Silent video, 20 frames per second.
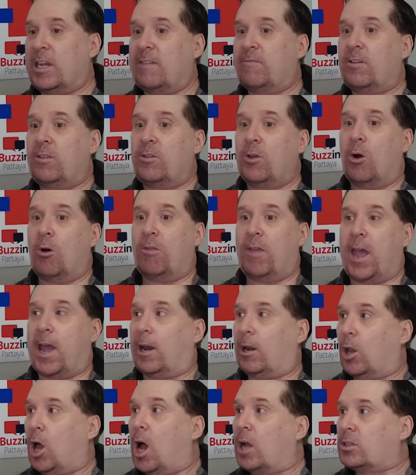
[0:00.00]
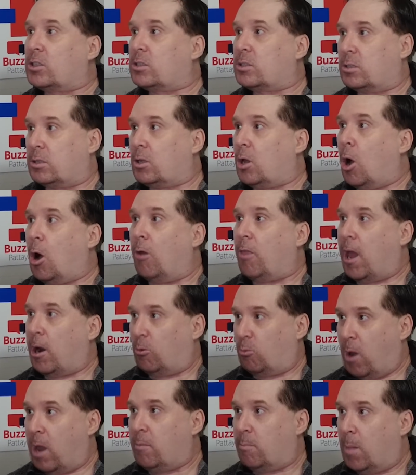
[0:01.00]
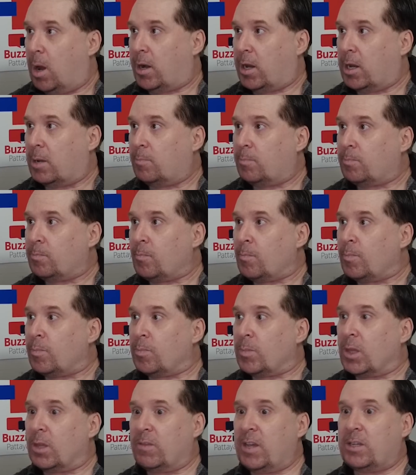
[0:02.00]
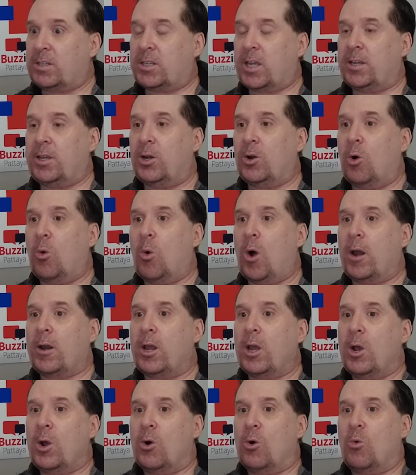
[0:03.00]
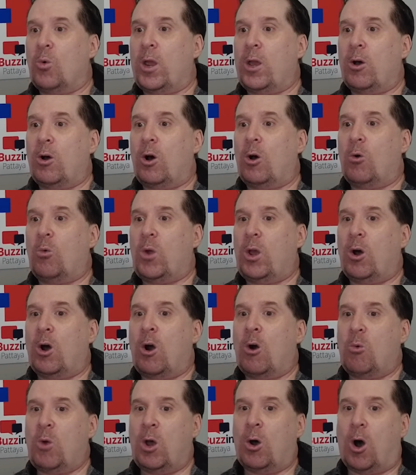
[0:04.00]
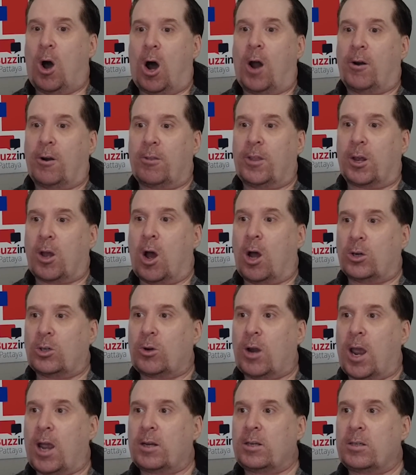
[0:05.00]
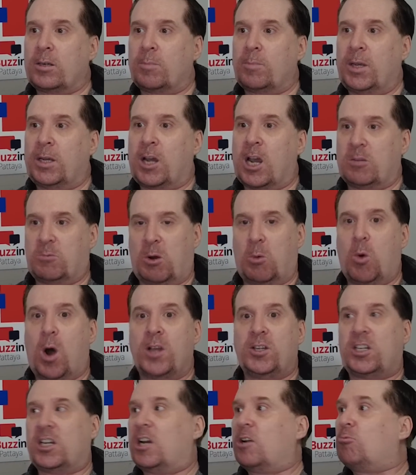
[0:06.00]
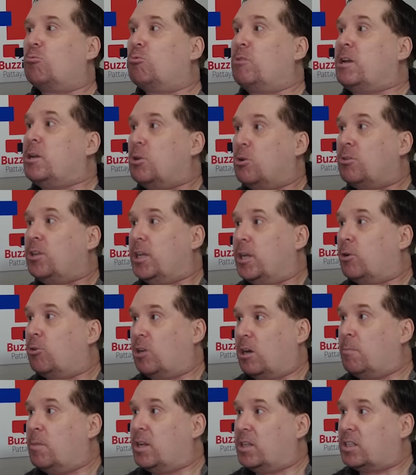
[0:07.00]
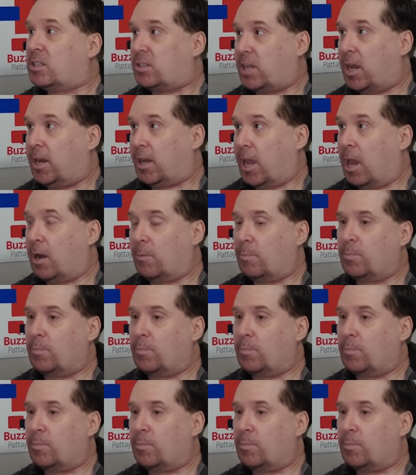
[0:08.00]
Even though they had lost all that rent money. They said, you know what, we'll honor the contract because we want you to renew the agreement and stay again.